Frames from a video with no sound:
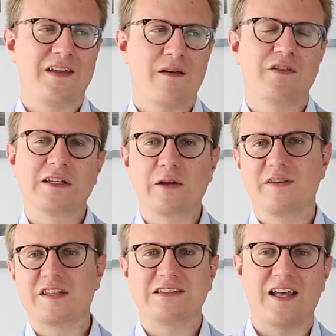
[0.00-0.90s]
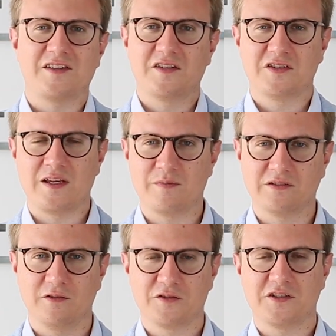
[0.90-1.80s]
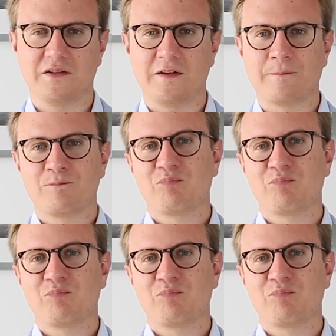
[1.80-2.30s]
idea of having to go to these classes seems a little silly.